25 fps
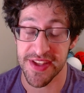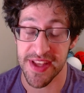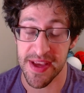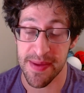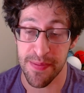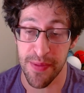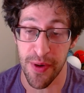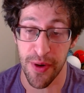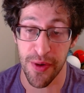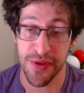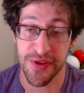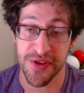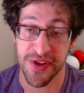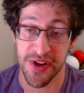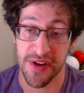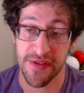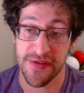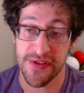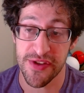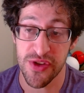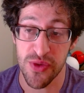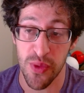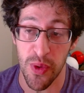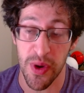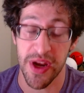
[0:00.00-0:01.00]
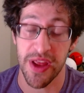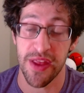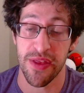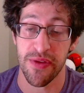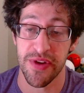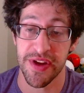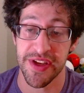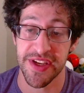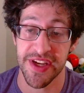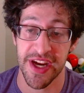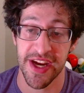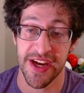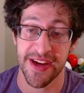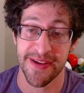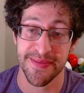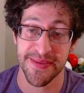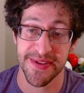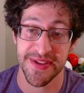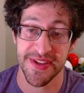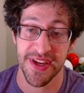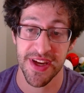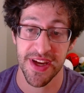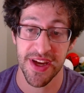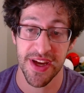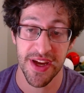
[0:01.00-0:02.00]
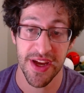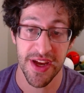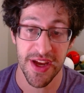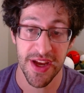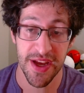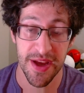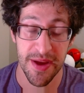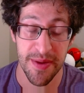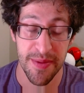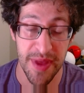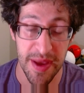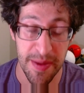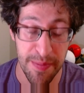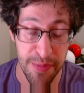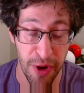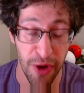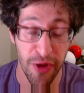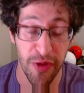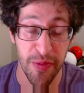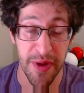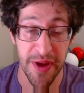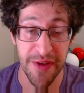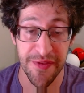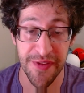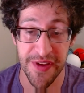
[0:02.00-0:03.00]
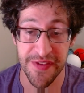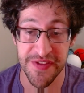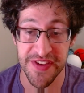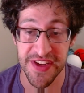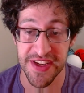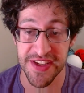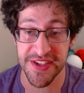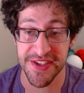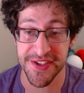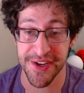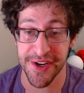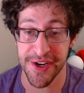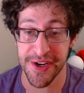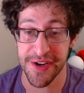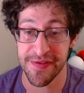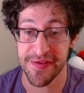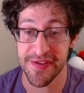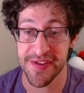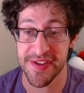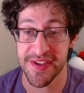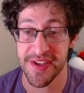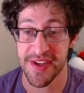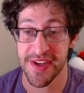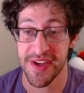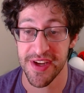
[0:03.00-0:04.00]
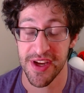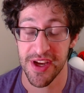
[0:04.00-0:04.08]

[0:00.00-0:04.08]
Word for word: They both served 23 times. They both made 15 serves.